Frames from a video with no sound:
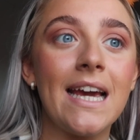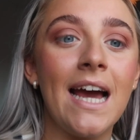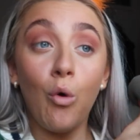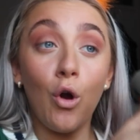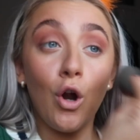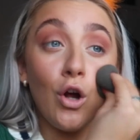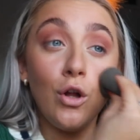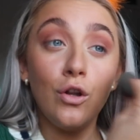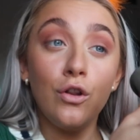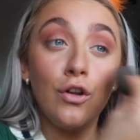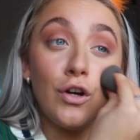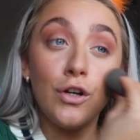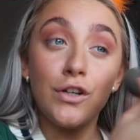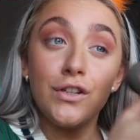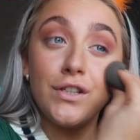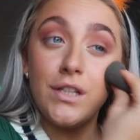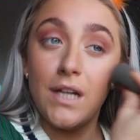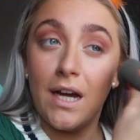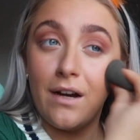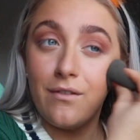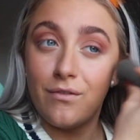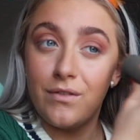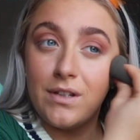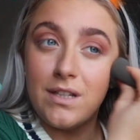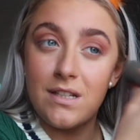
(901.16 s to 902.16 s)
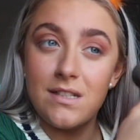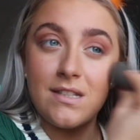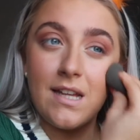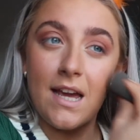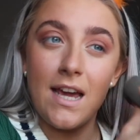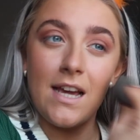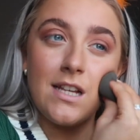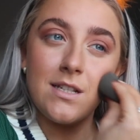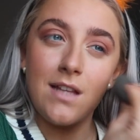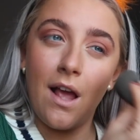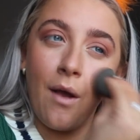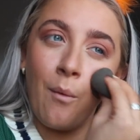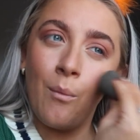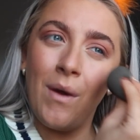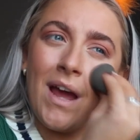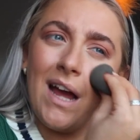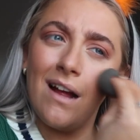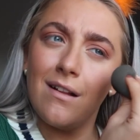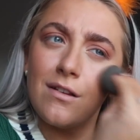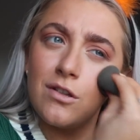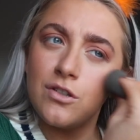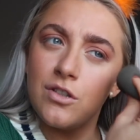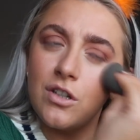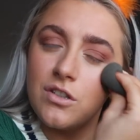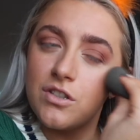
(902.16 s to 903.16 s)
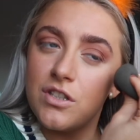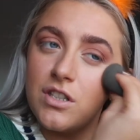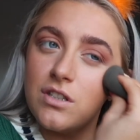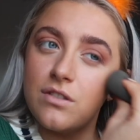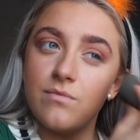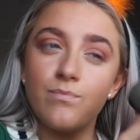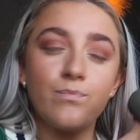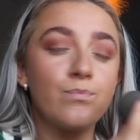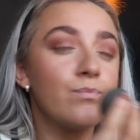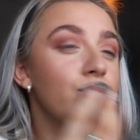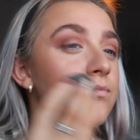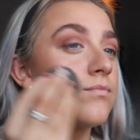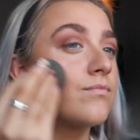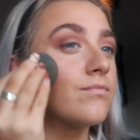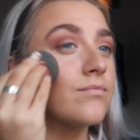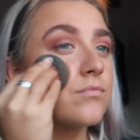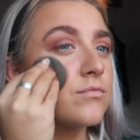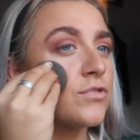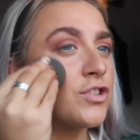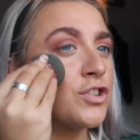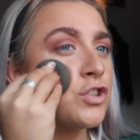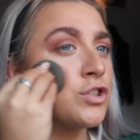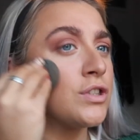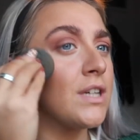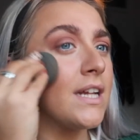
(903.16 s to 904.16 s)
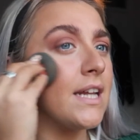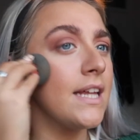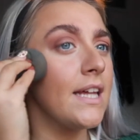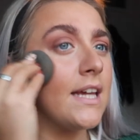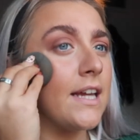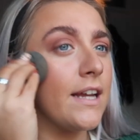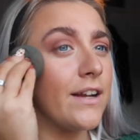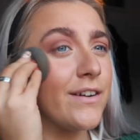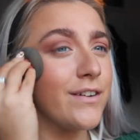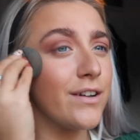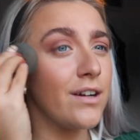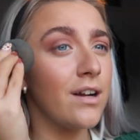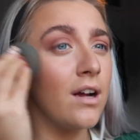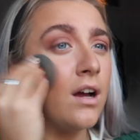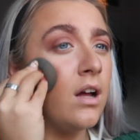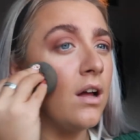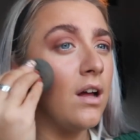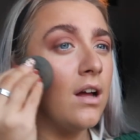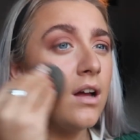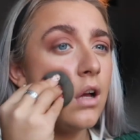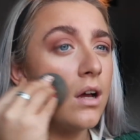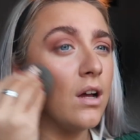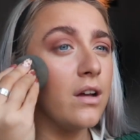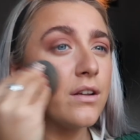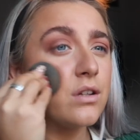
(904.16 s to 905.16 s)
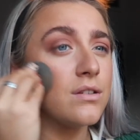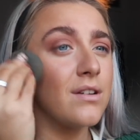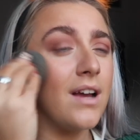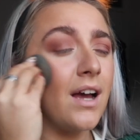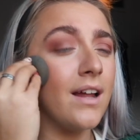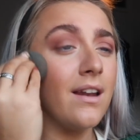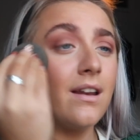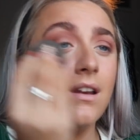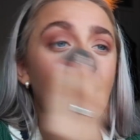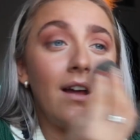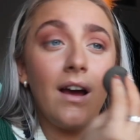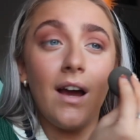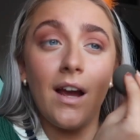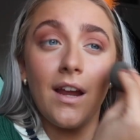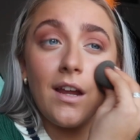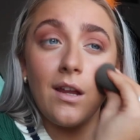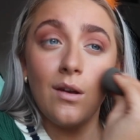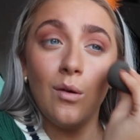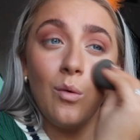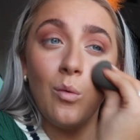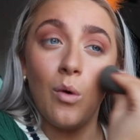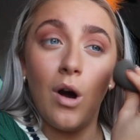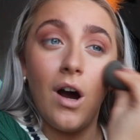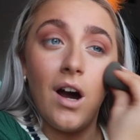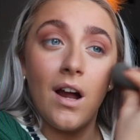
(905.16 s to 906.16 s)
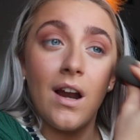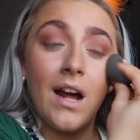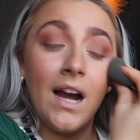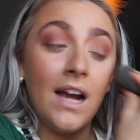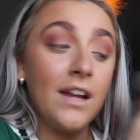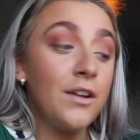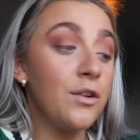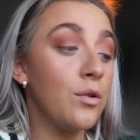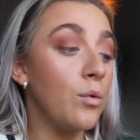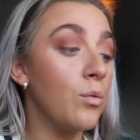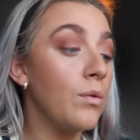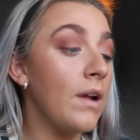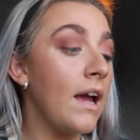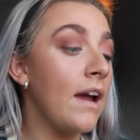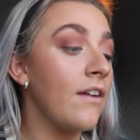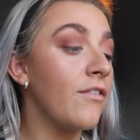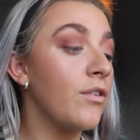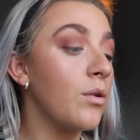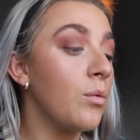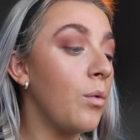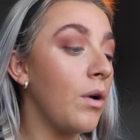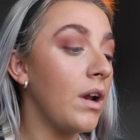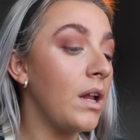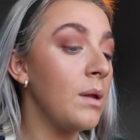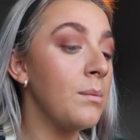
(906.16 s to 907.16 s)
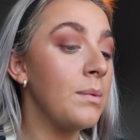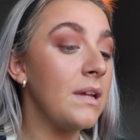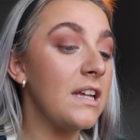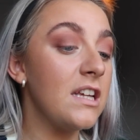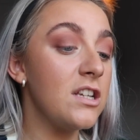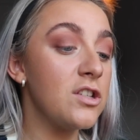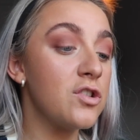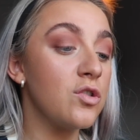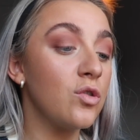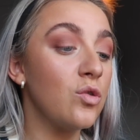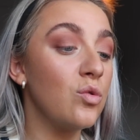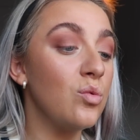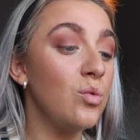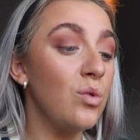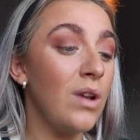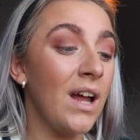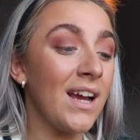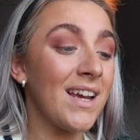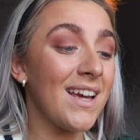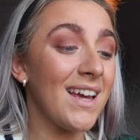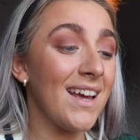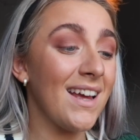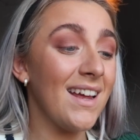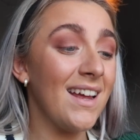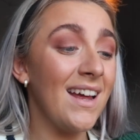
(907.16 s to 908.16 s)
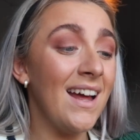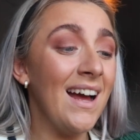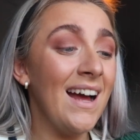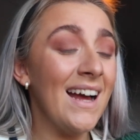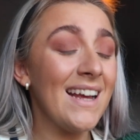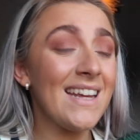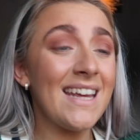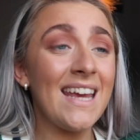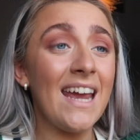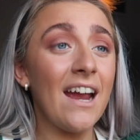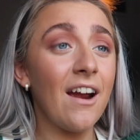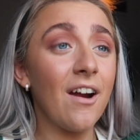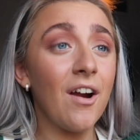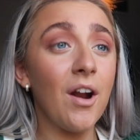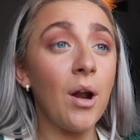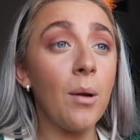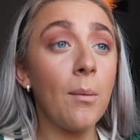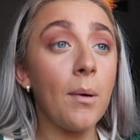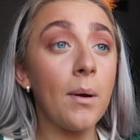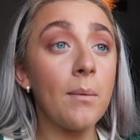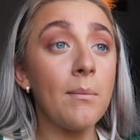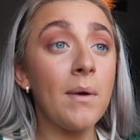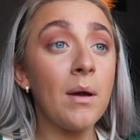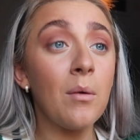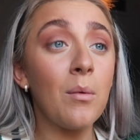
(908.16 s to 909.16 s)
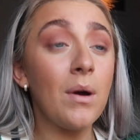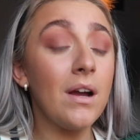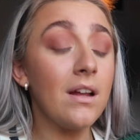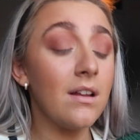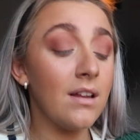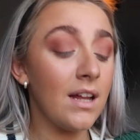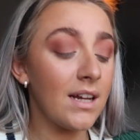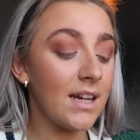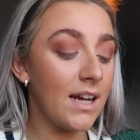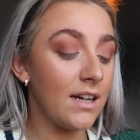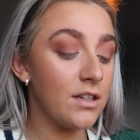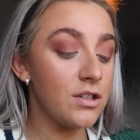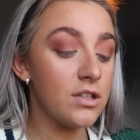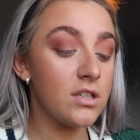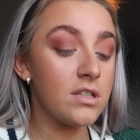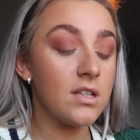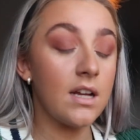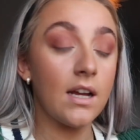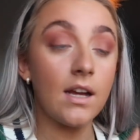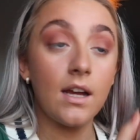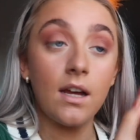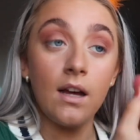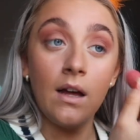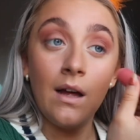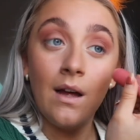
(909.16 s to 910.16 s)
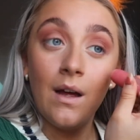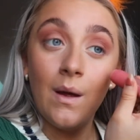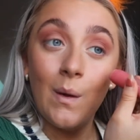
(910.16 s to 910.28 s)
We're allowed to have these days. Like, we had such a shitty year, and you know what, I don't ever want to be so like caring about my weight. Like, I just think